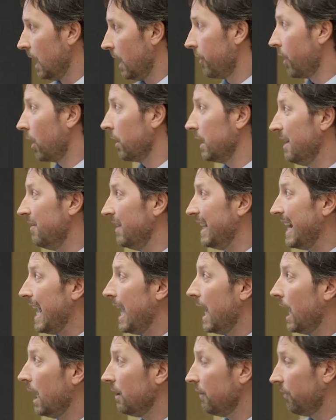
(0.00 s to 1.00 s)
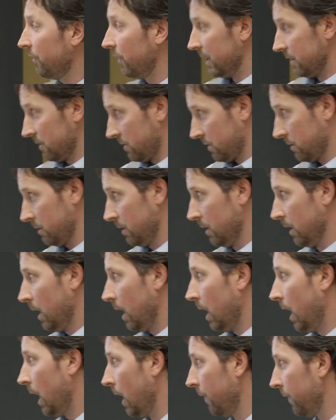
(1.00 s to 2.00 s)
There are even elephants
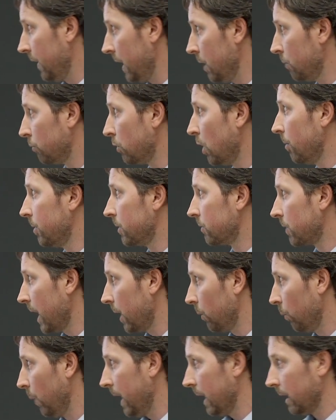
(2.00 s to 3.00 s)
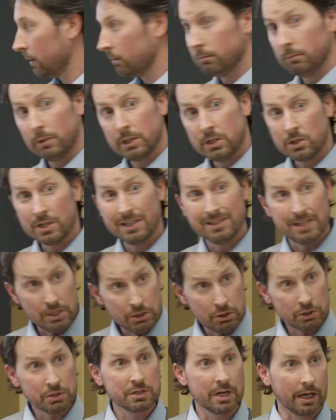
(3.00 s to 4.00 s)
on the Roman right wing, which is
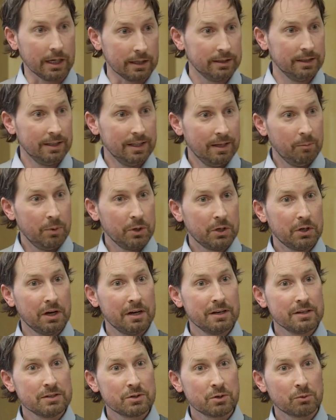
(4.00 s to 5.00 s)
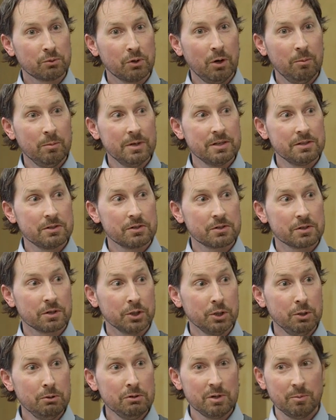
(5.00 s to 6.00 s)
interesting because the Romans
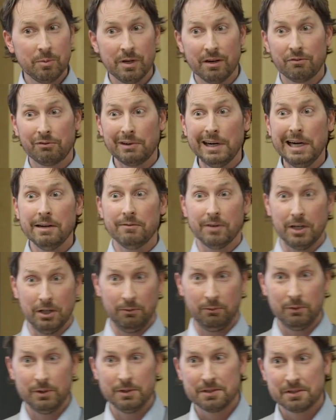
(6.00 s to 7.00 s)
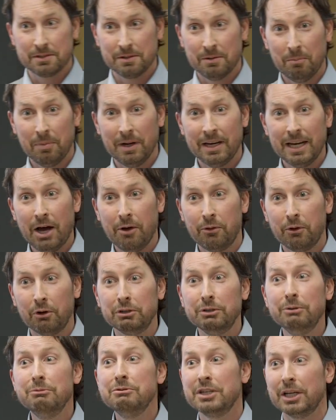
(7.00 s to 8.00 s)
used to be afraid of elephants, but now they're
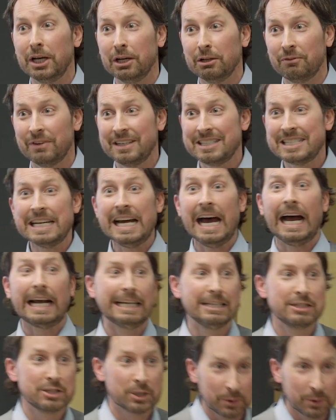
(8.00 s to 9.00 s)
using elephants against